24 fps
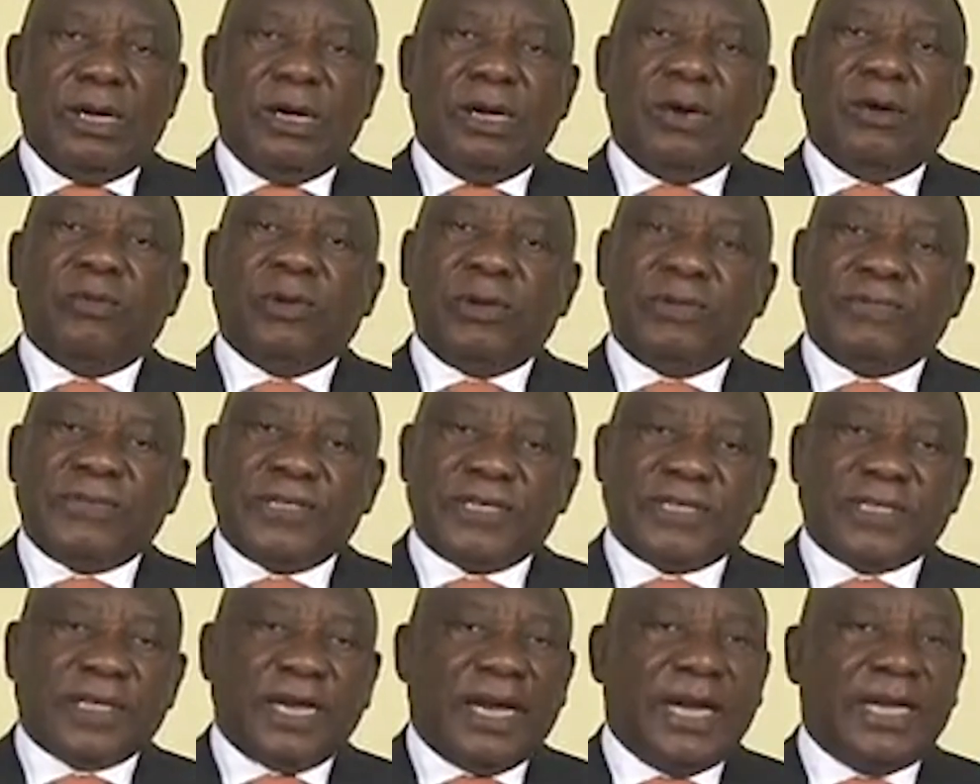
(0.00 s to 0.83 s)
We have
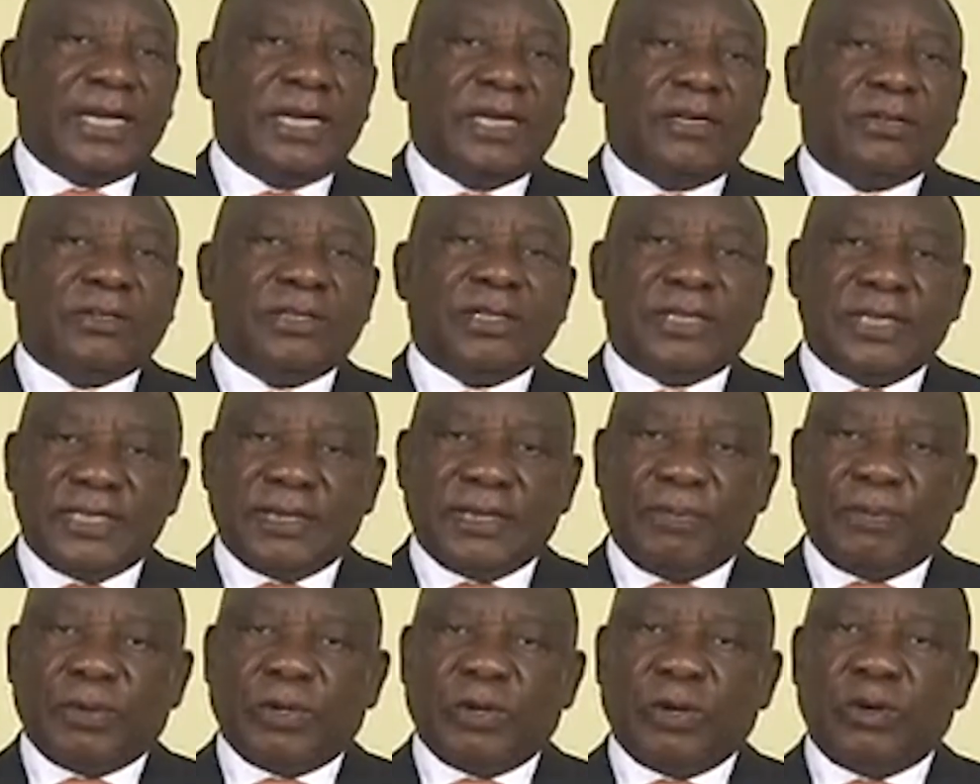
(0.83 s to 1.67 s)
decided on this
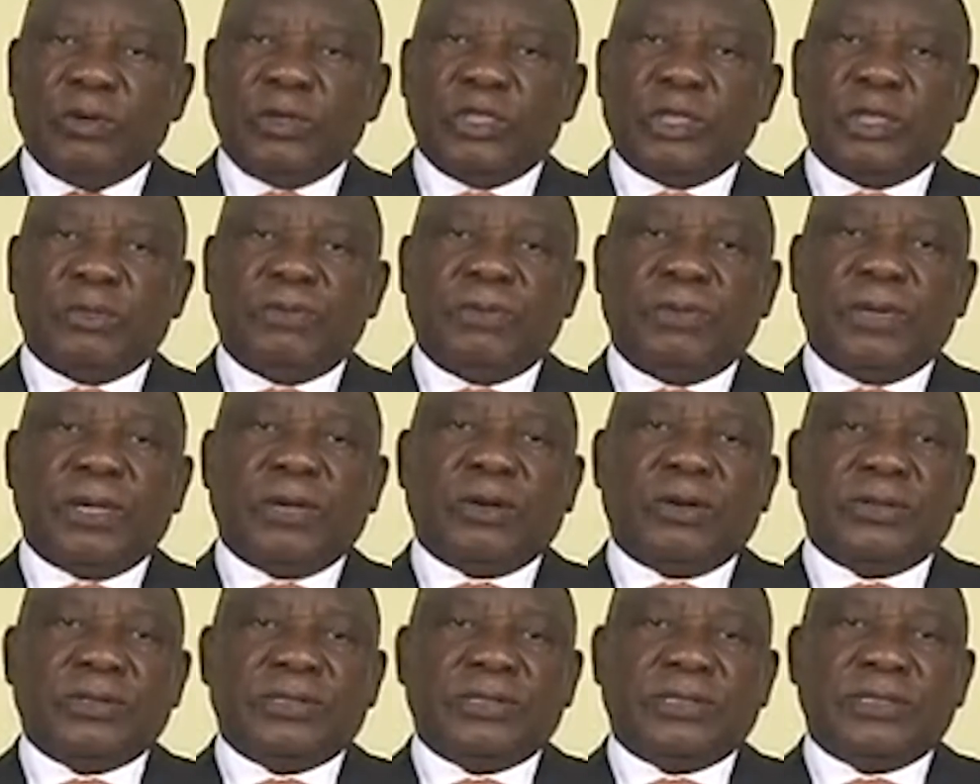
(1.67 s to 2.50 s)
approach
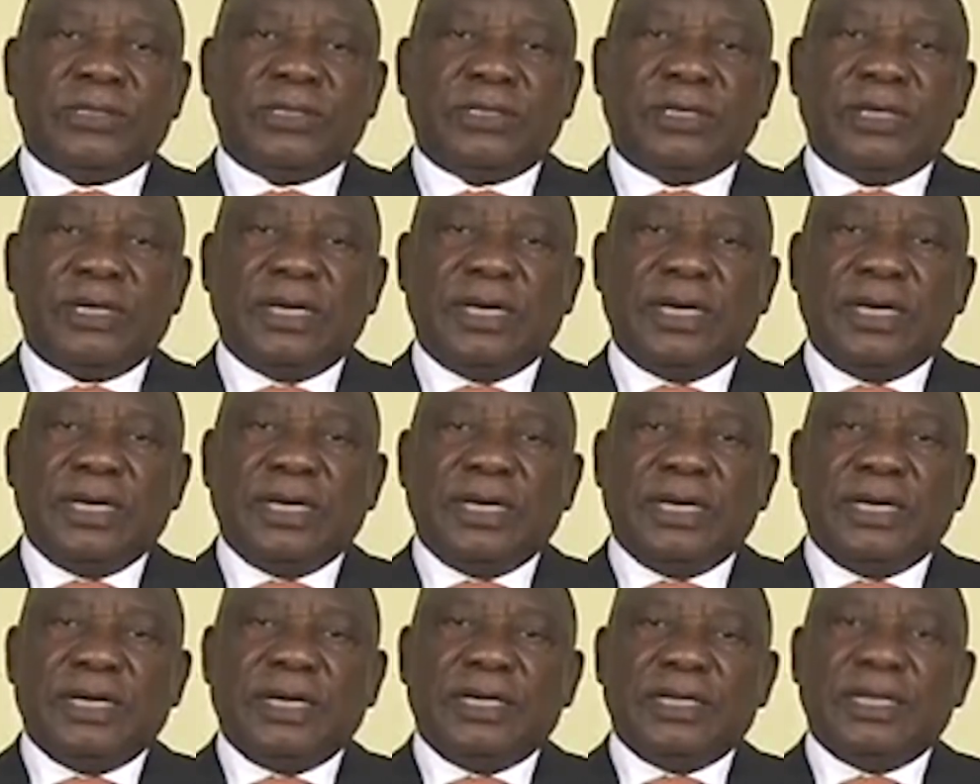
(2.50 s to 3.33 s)
because
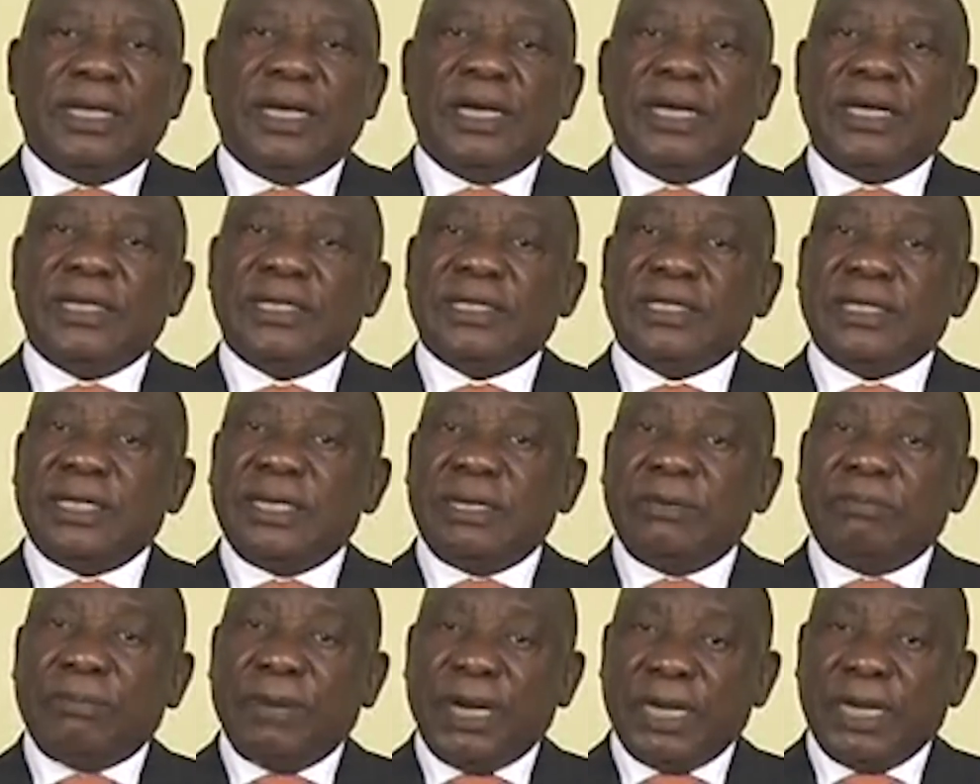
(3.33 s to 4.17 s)
there is
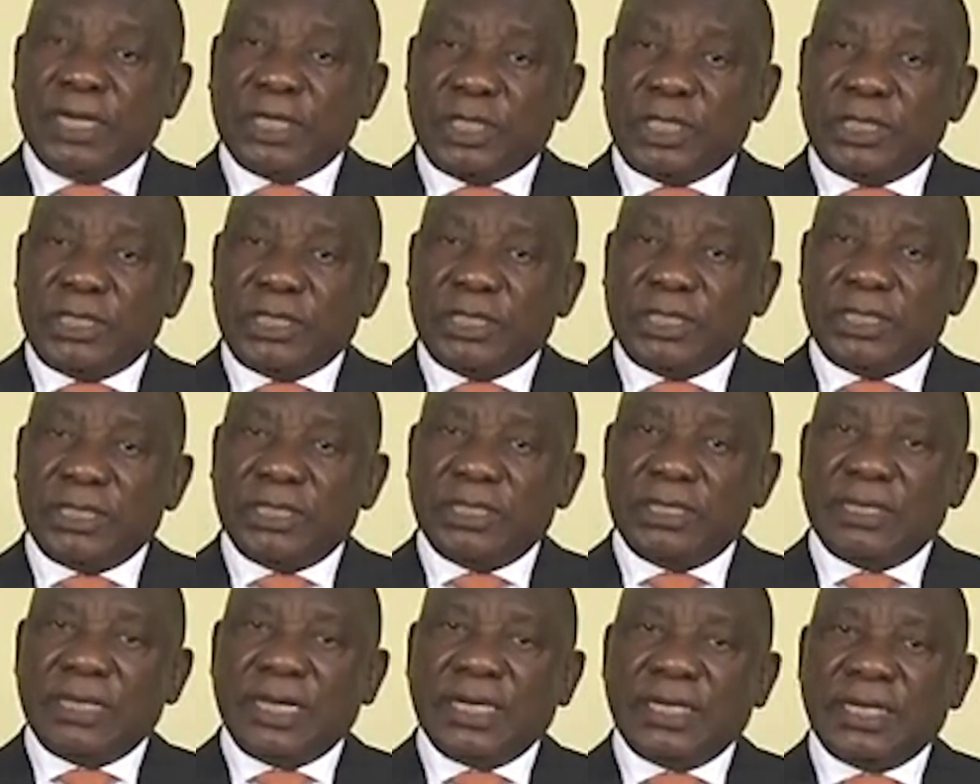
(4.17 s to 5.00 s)
still much
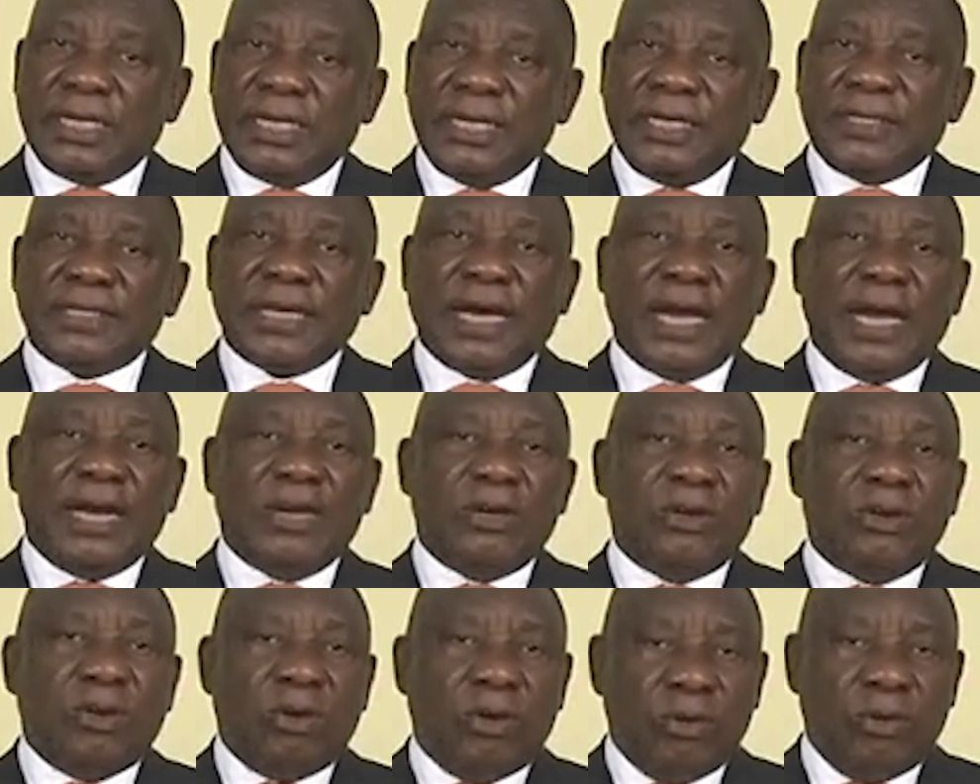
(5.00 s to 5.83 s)
that is
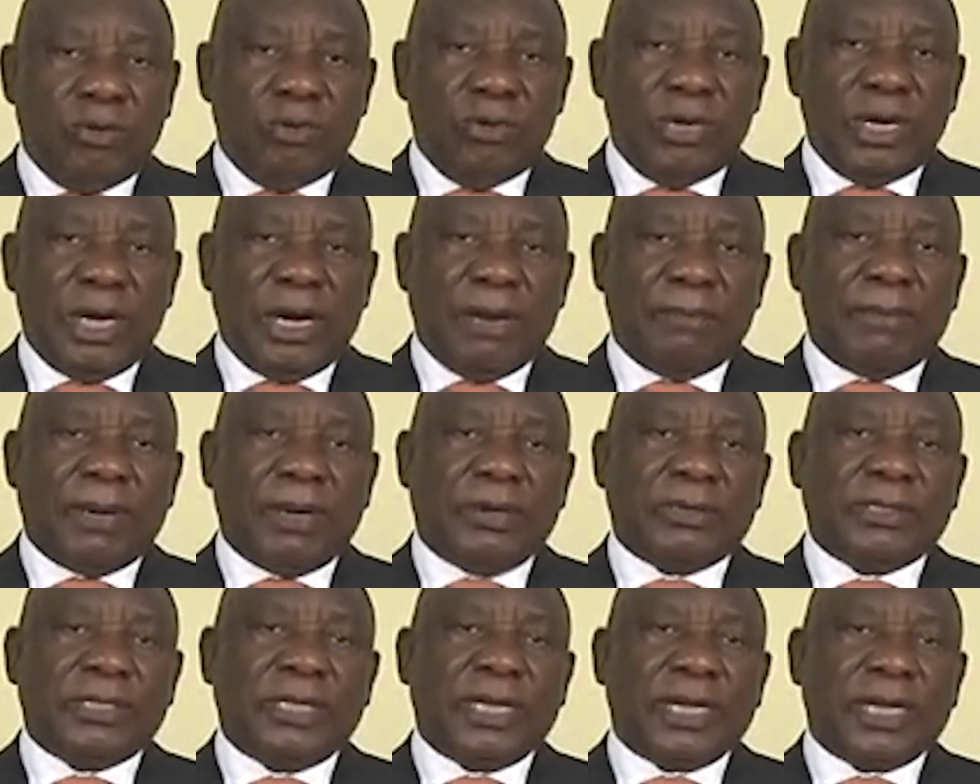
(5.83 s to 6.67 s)
unknown
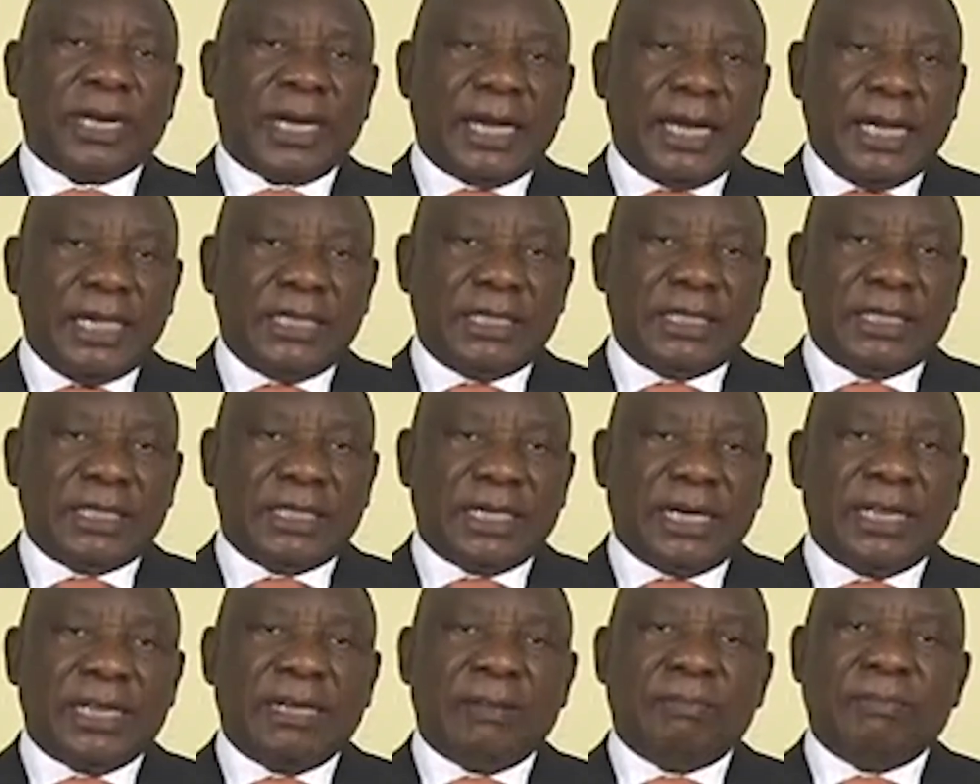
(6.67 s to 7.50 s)
about the rate
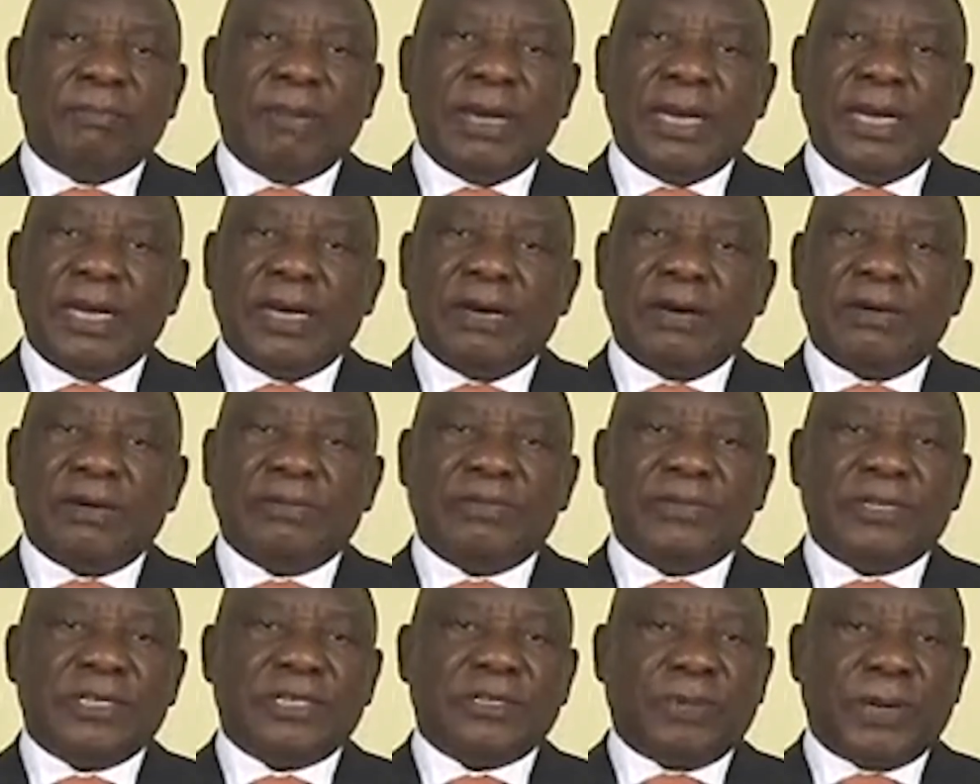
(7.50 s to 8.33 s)
and the manner
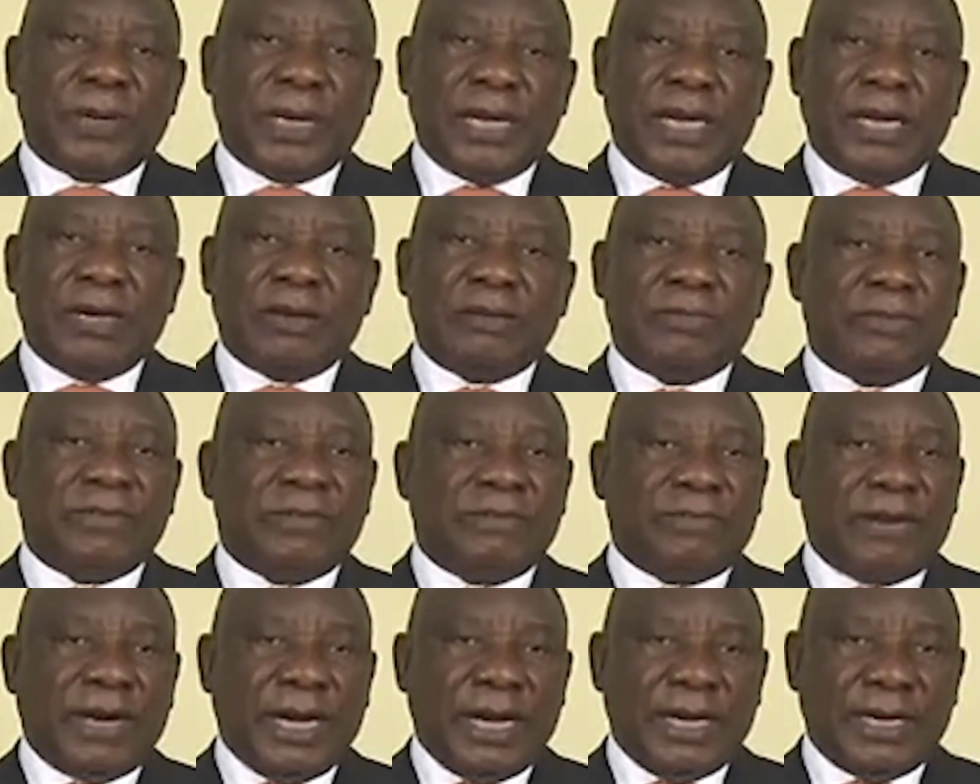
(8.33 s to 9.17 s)
of the spread of the
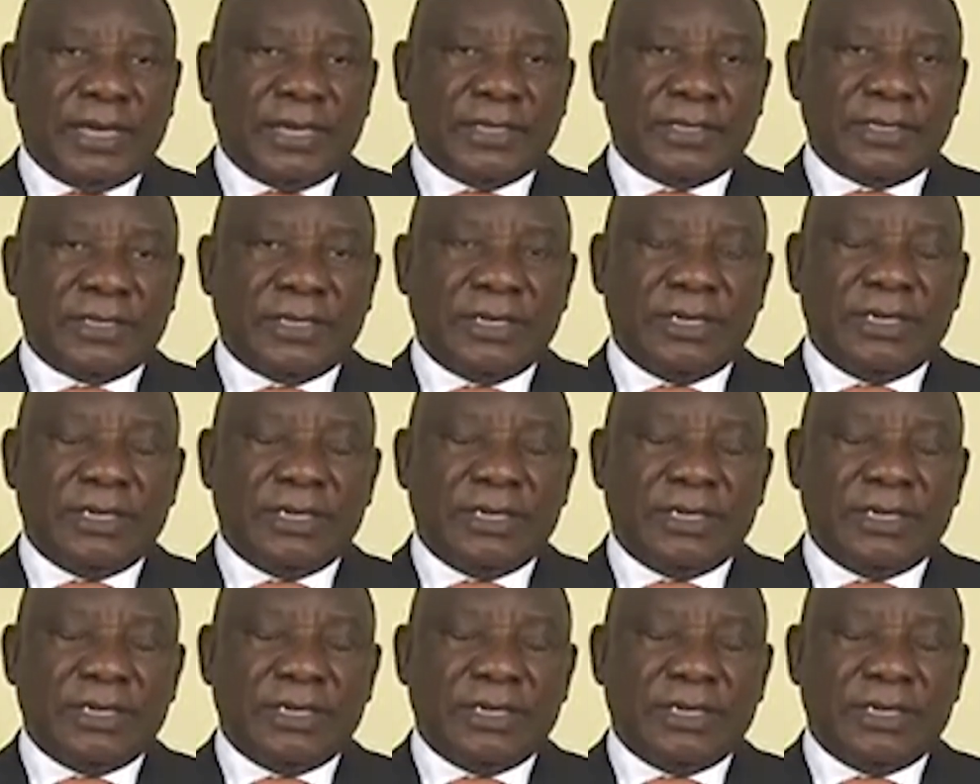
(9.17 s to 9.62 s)
virus